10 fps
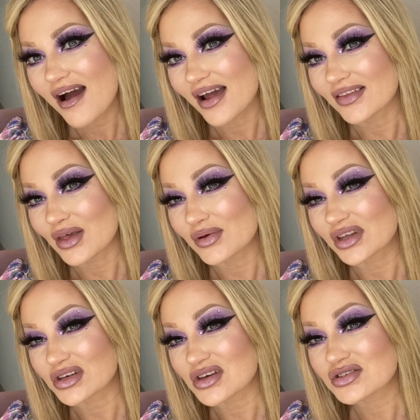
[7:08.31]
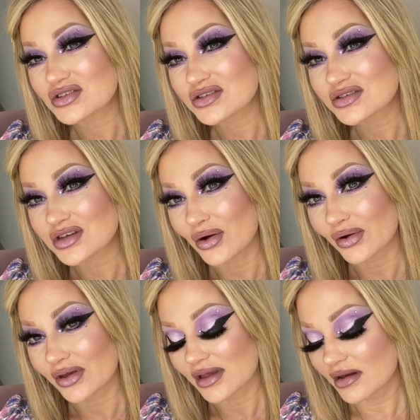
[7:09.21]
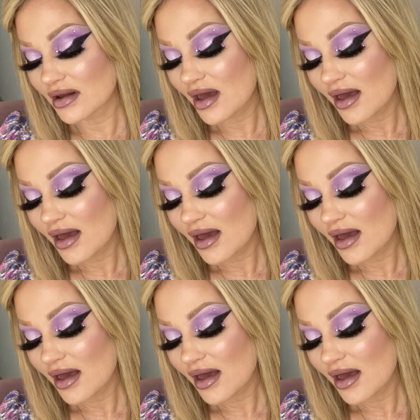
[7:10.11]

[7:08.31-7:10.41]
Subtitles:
I think that would look so good.